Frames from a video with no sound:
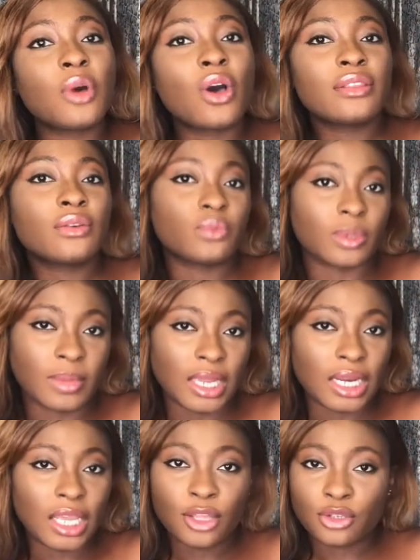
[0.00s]
other women
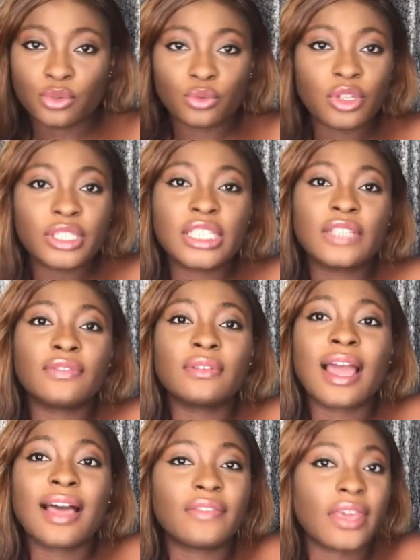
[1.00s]
do not even
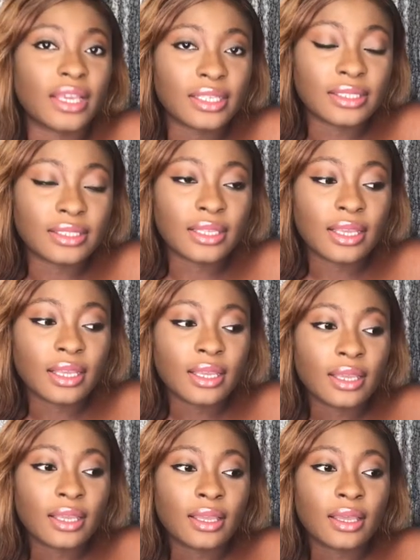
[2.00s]
have eggs.
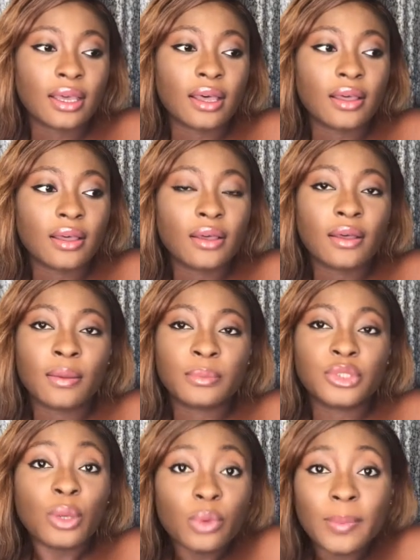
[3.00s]

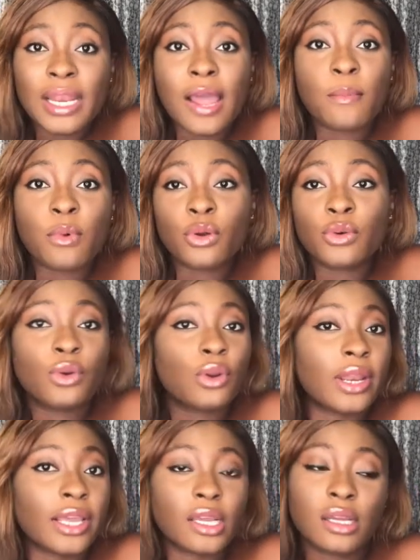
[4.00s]
Some women are born
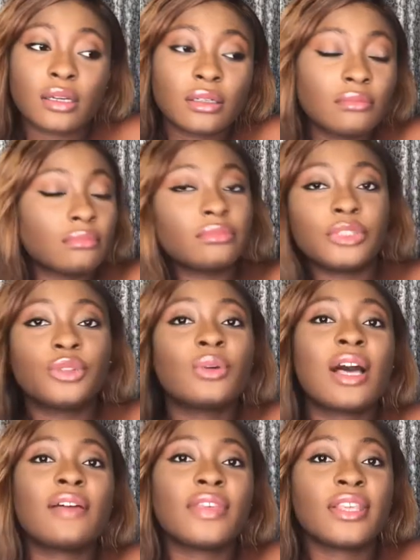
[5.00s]
like they don't
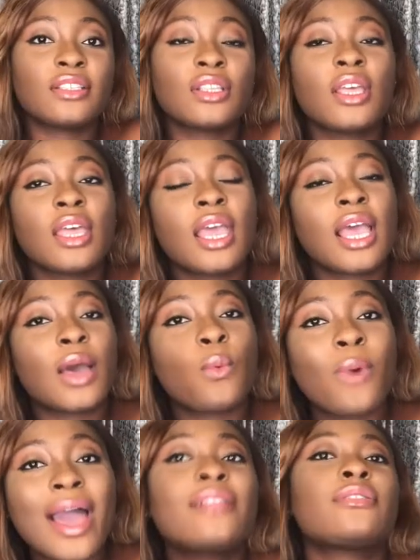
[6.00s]
have eggs,
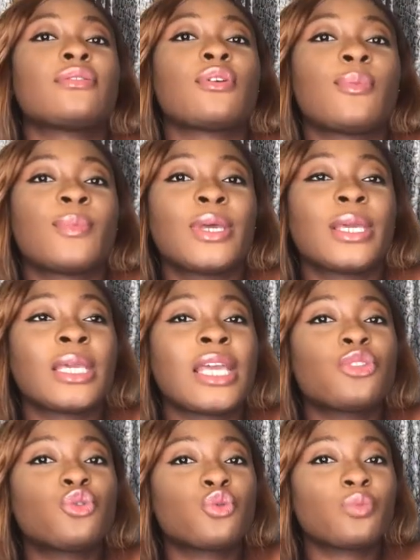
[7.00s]
while some
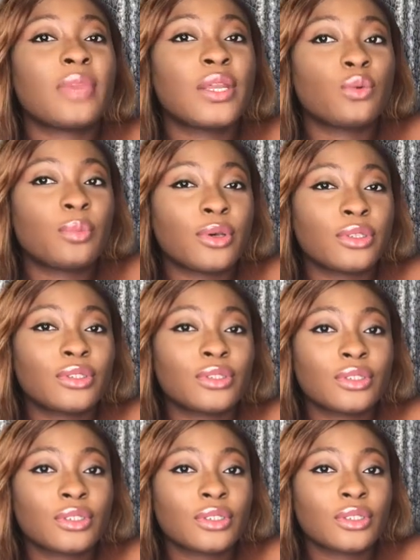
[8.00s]
get to menopause
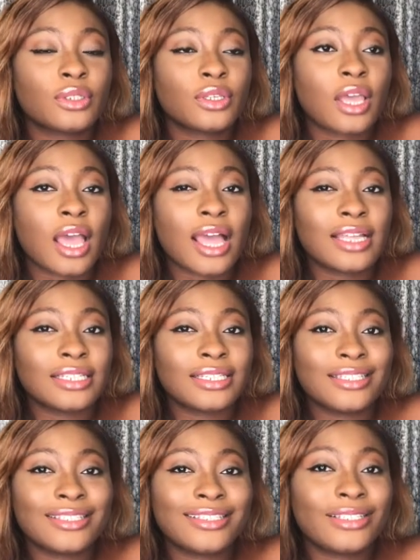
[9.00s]
and
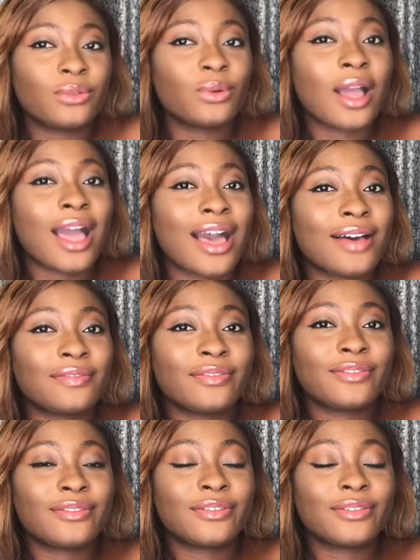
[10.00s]
they don't have
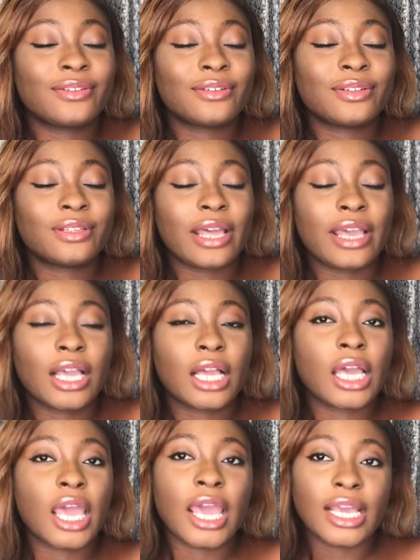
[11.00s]
like
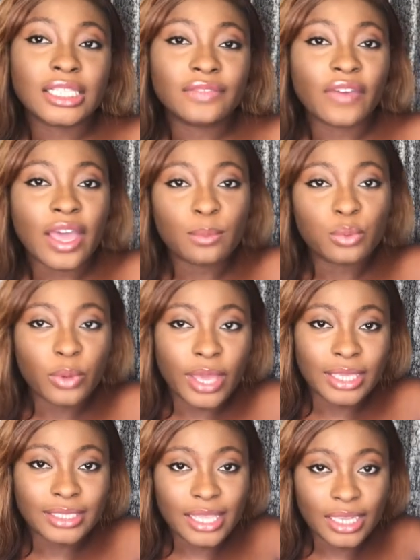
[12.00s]
viable
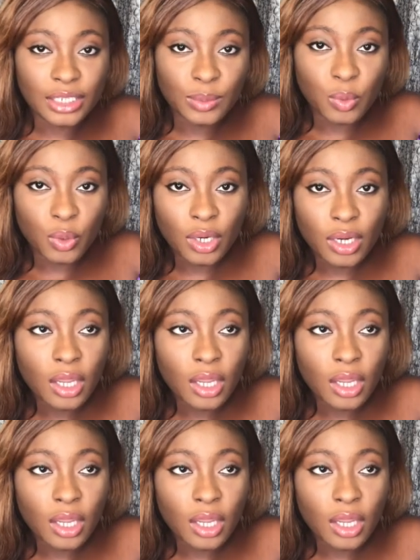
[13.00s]
eggs anymore.